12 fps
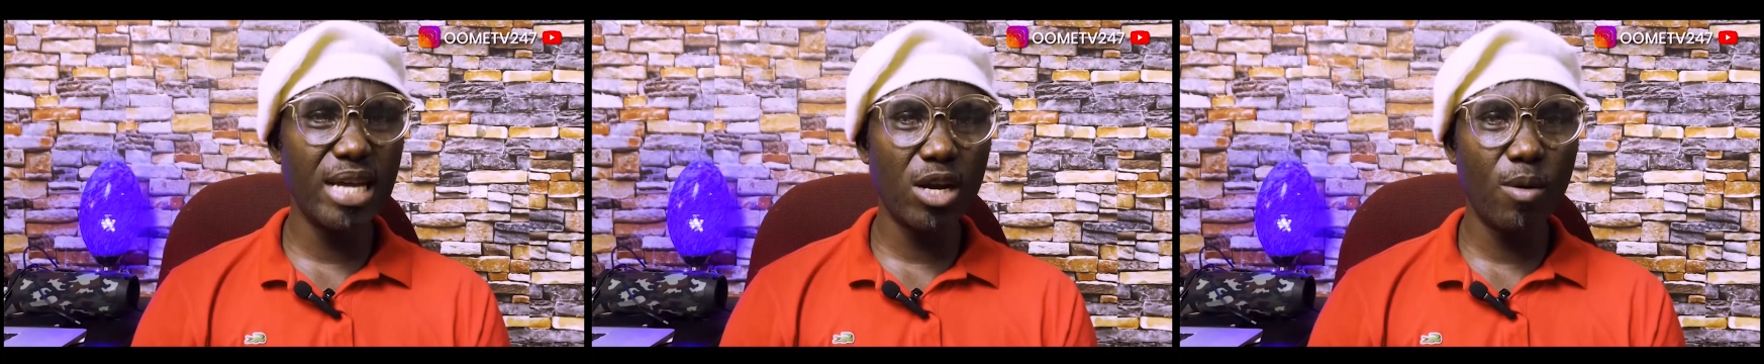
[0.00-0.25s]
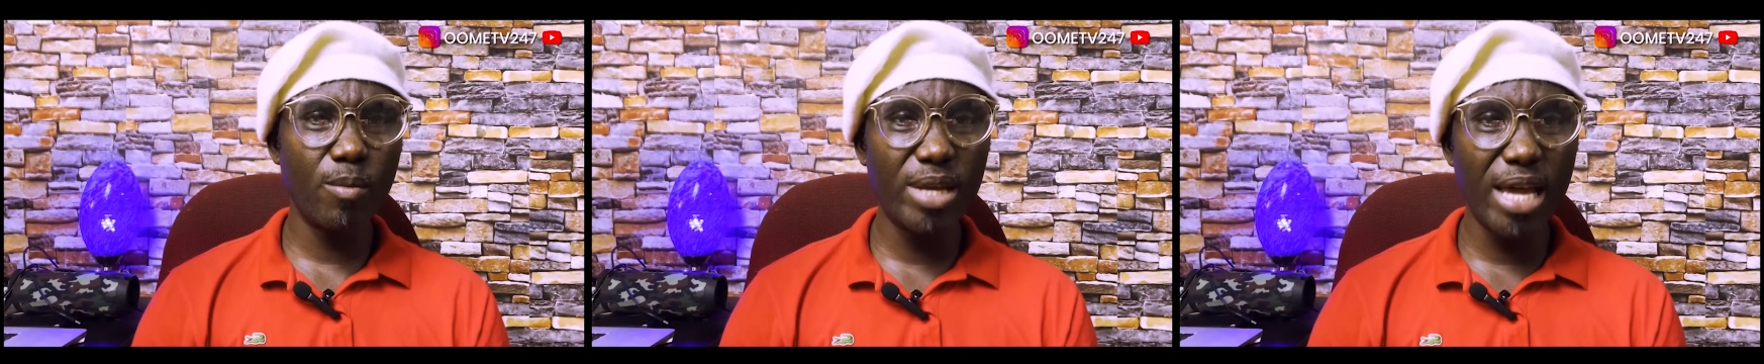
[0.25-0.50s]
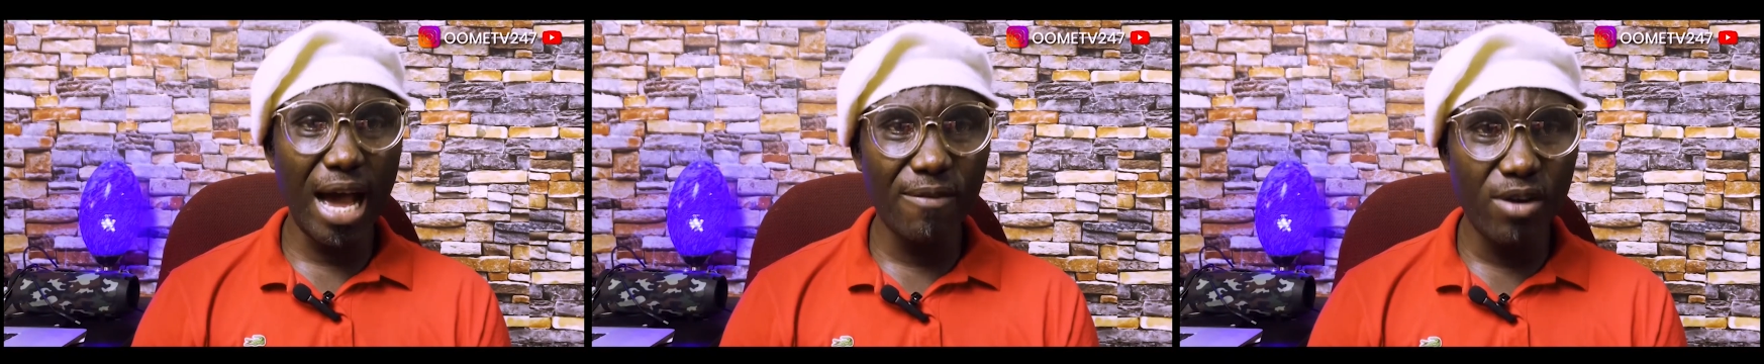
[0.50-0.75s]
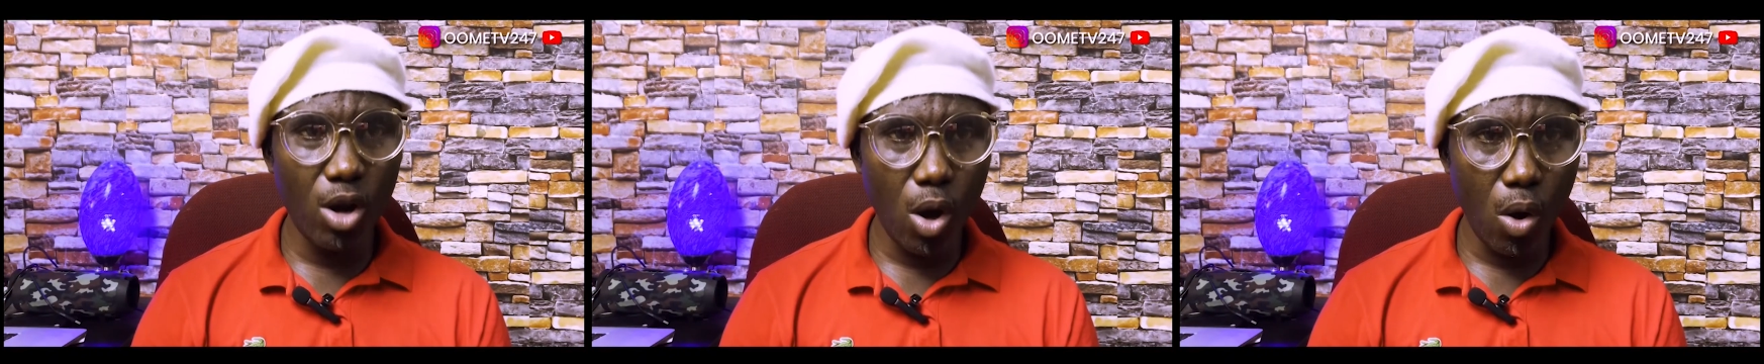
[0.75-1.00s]
India not? They
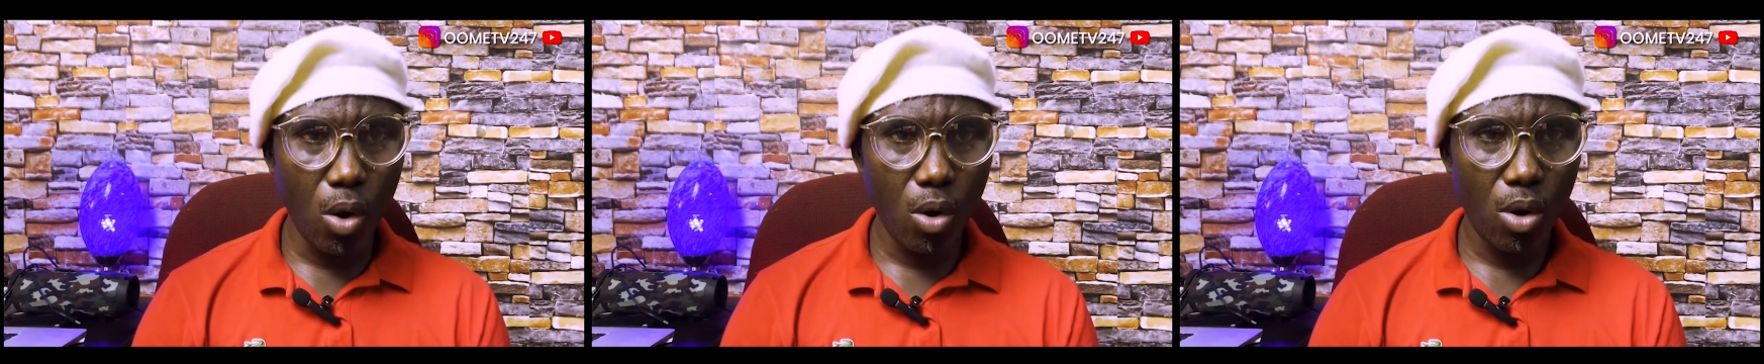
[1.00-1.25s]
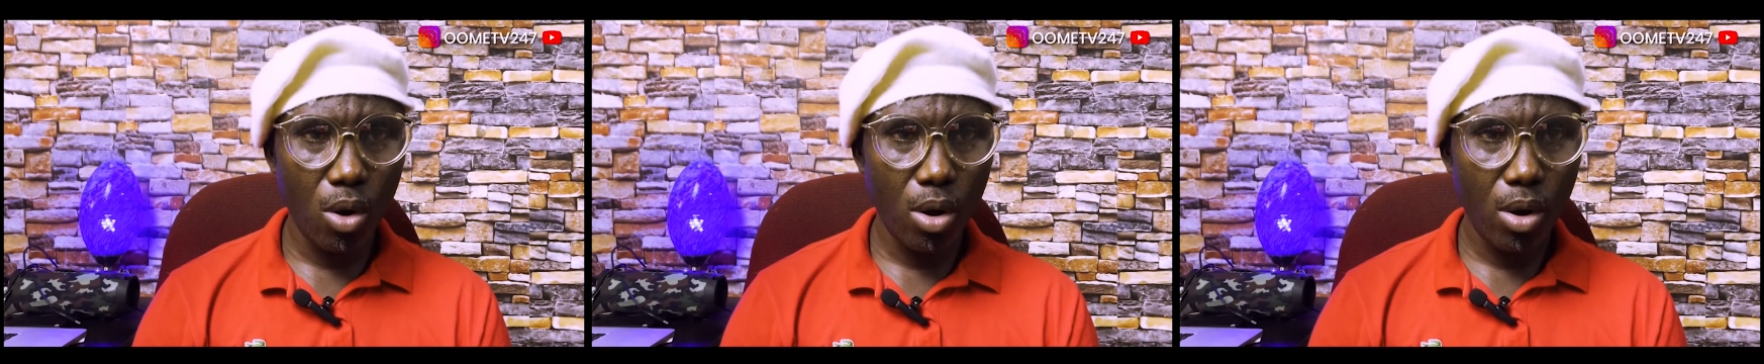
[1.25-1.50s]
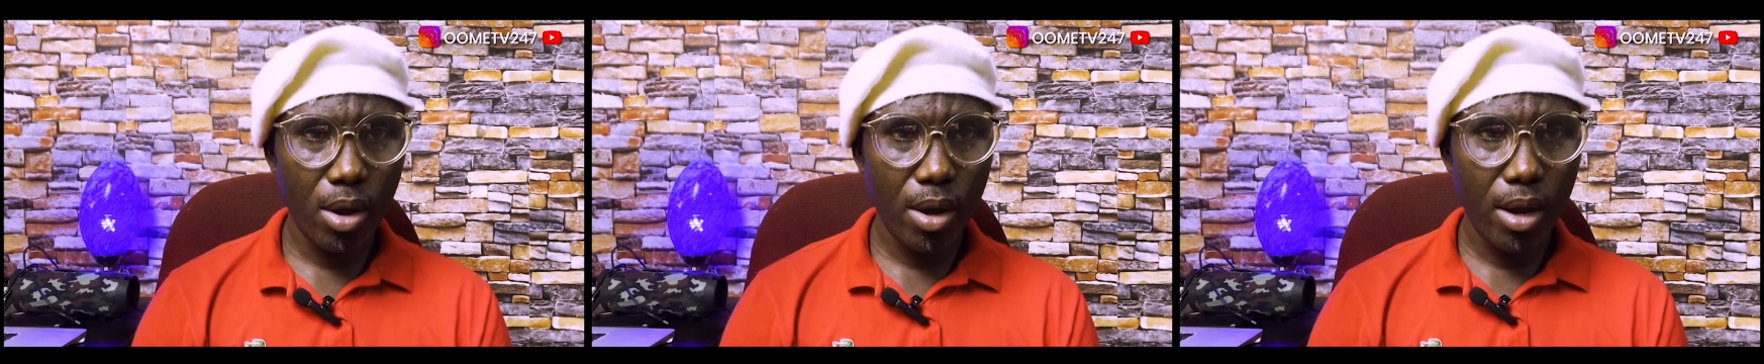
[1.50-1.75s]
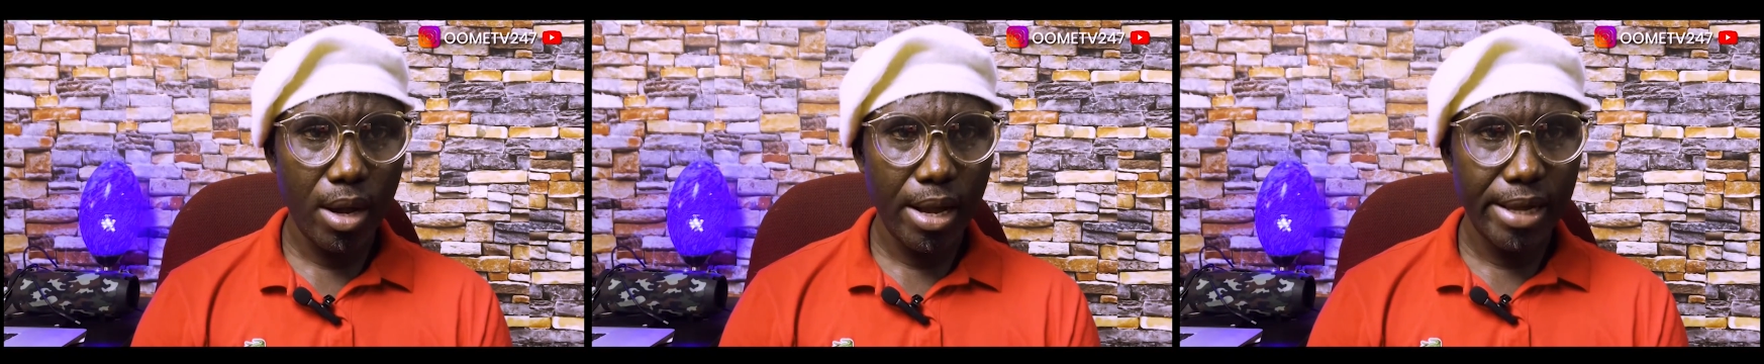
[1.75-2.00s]
have law.
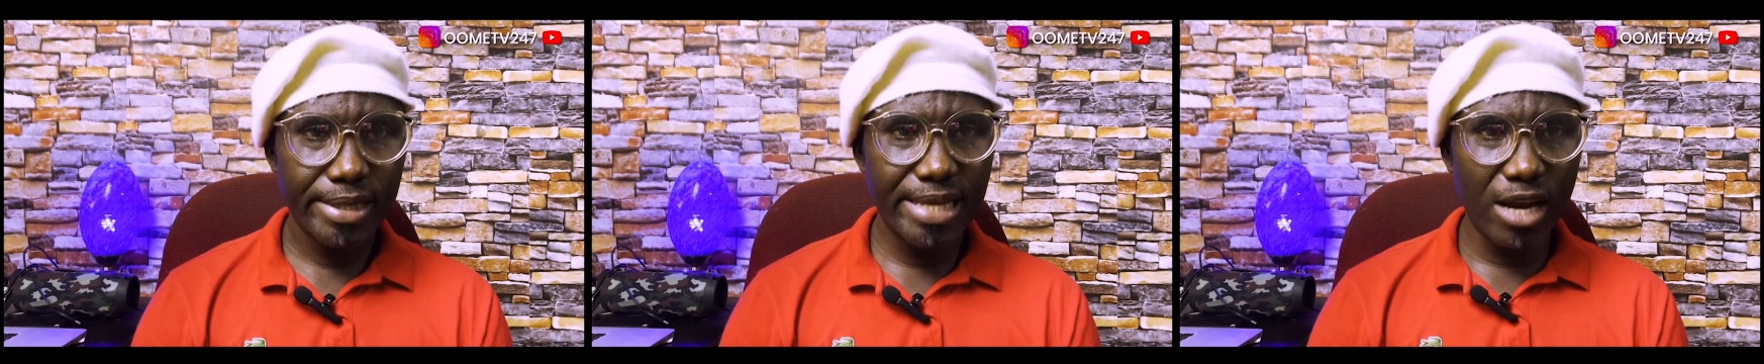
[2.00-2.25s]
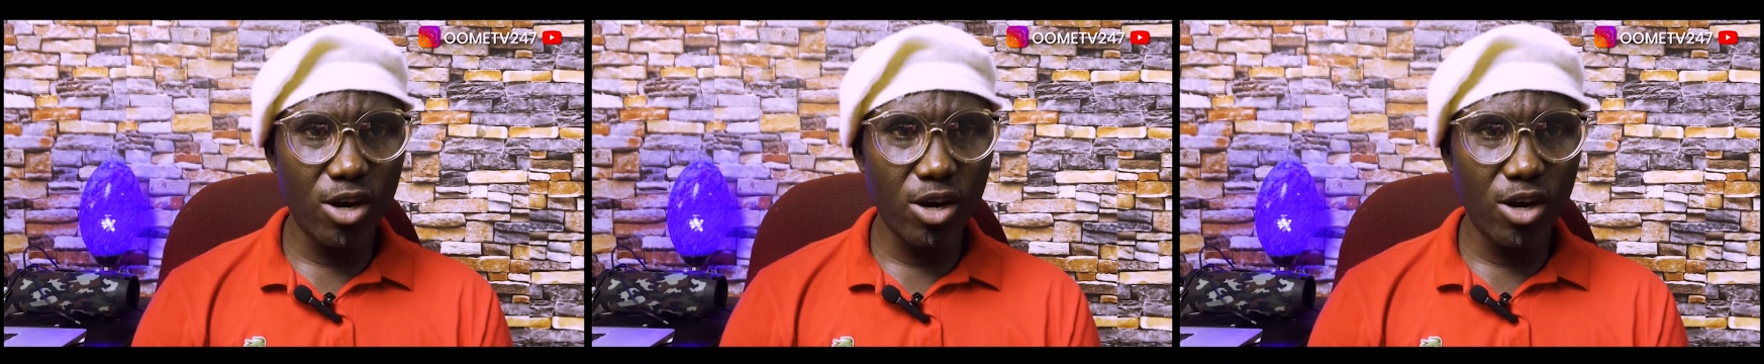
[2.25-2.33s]
They